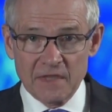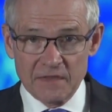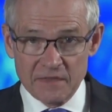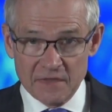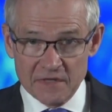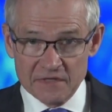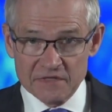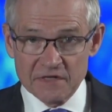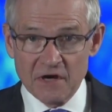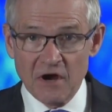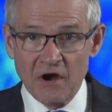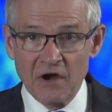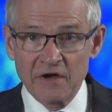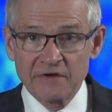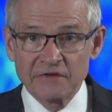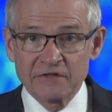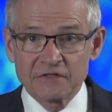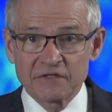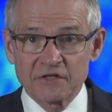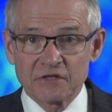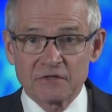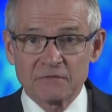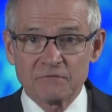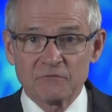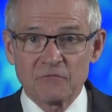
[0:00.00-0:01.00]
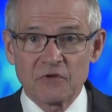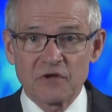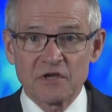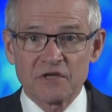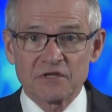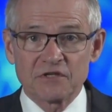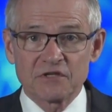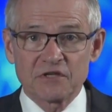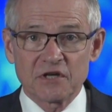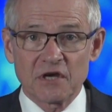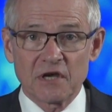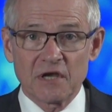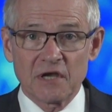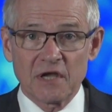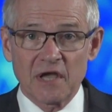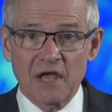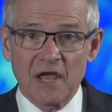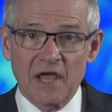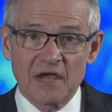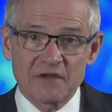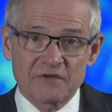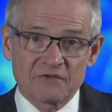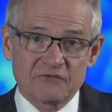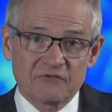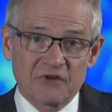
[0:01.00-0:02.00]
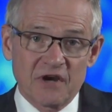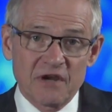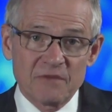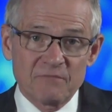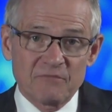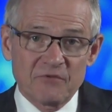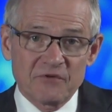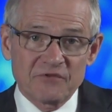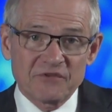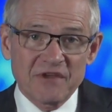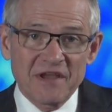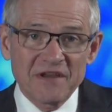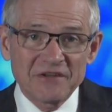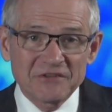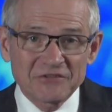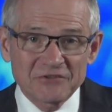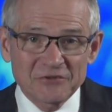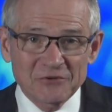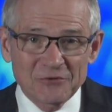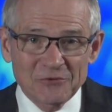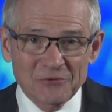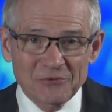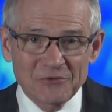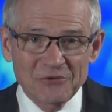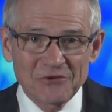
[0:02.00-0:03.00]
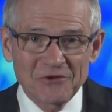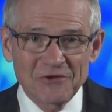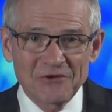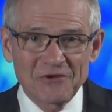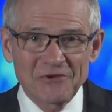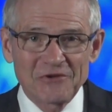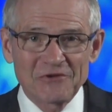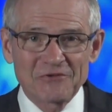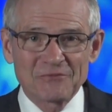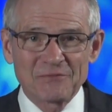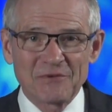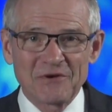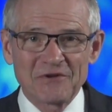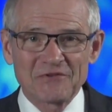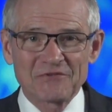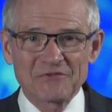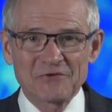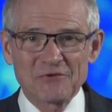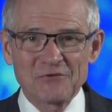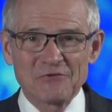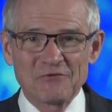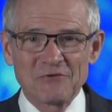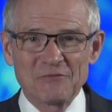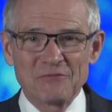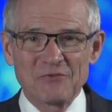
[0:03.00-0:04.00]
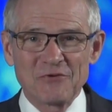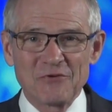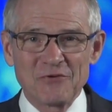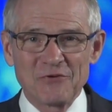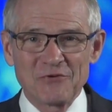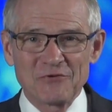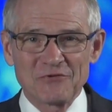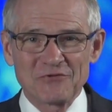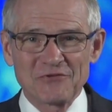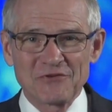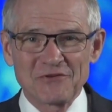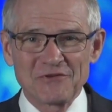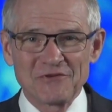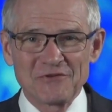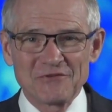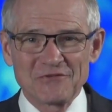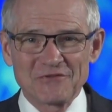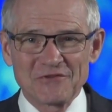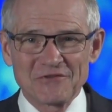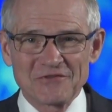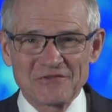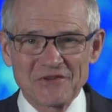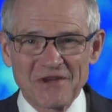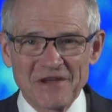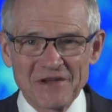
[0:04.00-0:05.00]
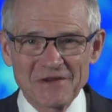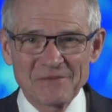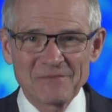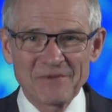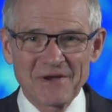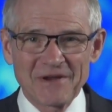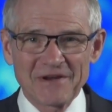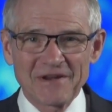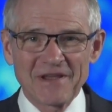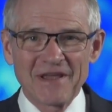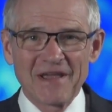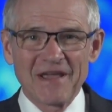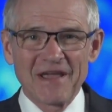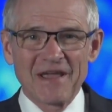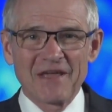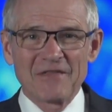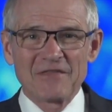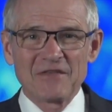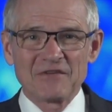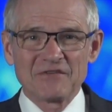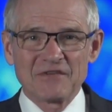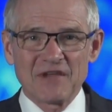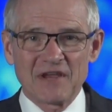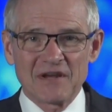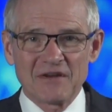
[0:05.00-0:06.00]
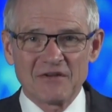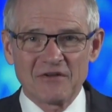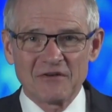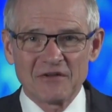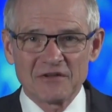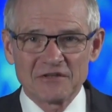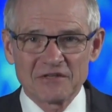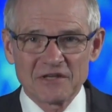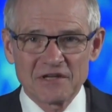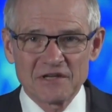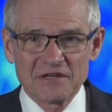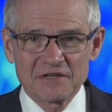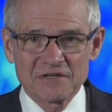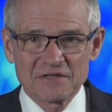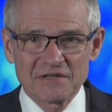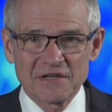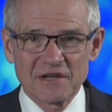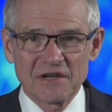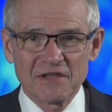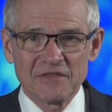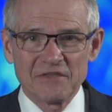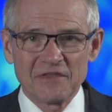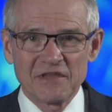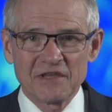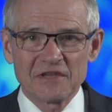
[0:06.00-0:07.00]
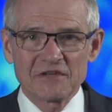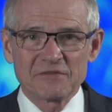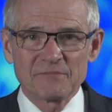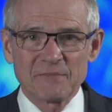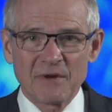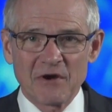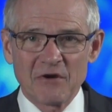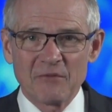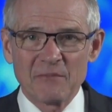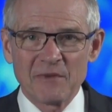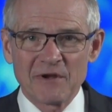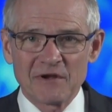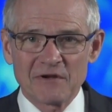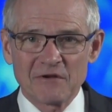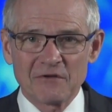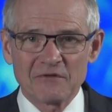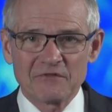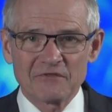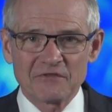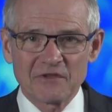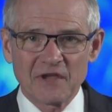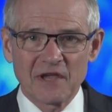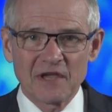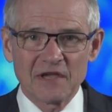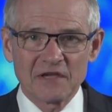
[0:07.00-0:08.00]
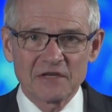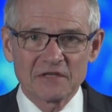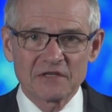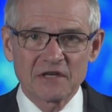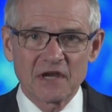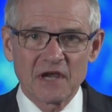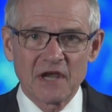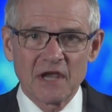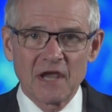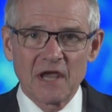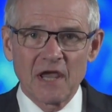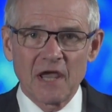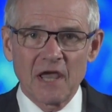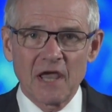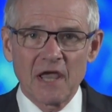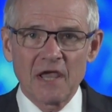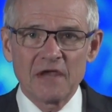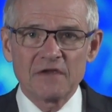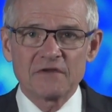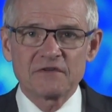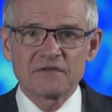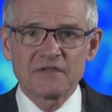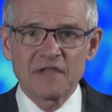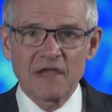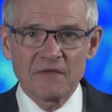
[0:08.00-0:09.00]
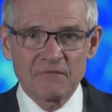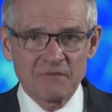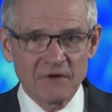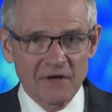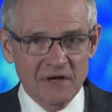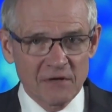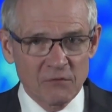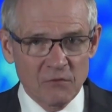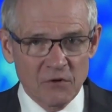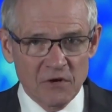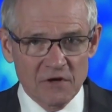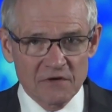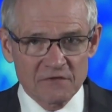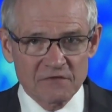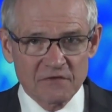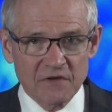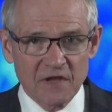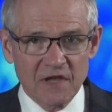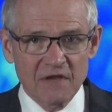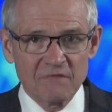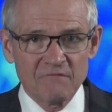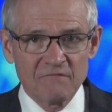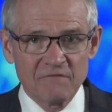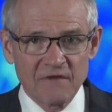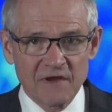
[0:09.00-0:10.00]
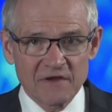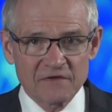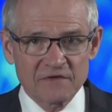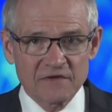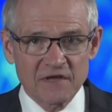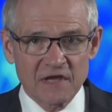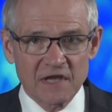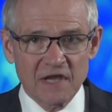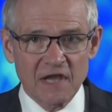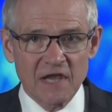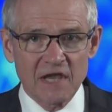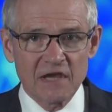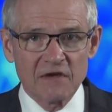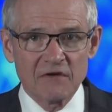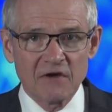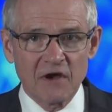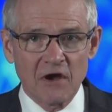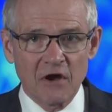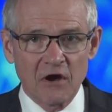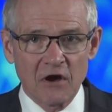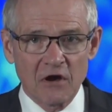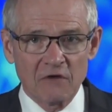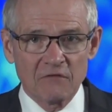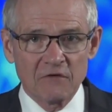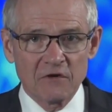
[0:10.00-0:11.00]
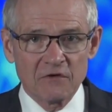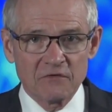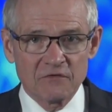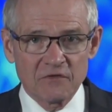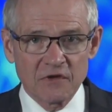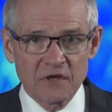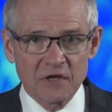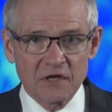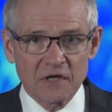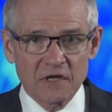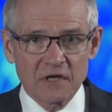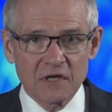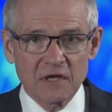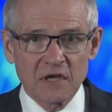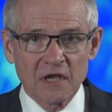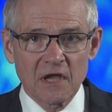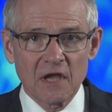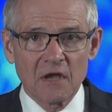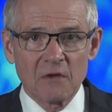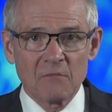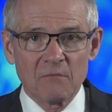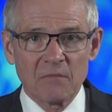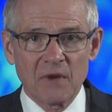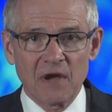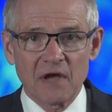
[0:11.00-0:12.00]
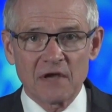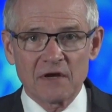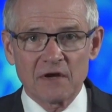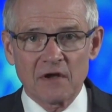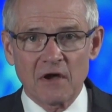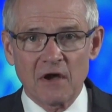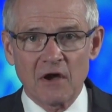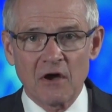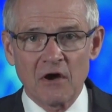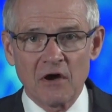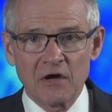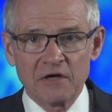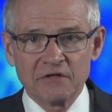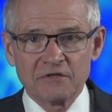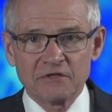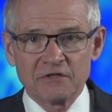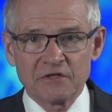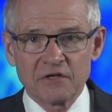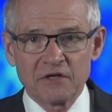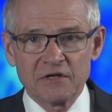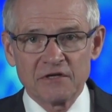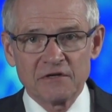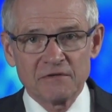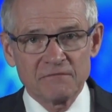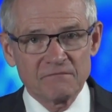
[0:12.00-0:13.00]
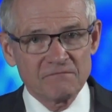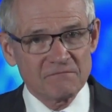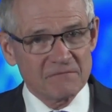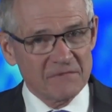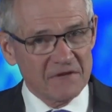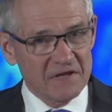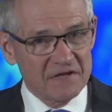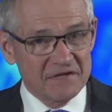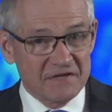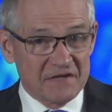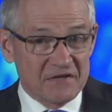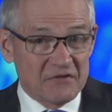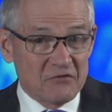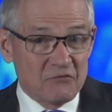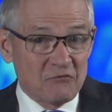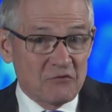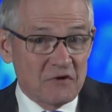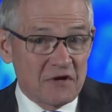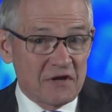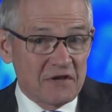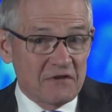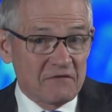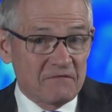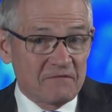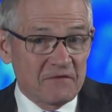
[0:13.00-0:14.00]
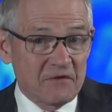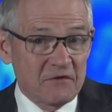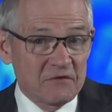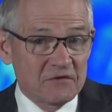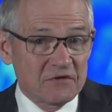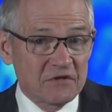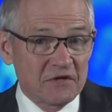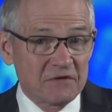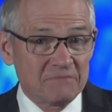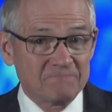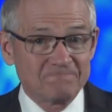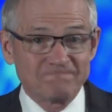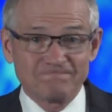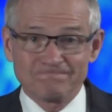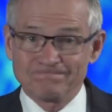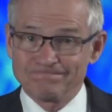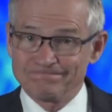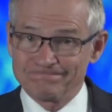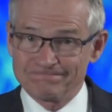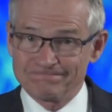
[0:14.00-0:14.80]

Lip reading: Then there's hydrogen, which has great potential, as my school reports used to say, but the technology is still in the experimental stage. It's definitely worth investing in R&D, but hydrogen, is it the way of the future?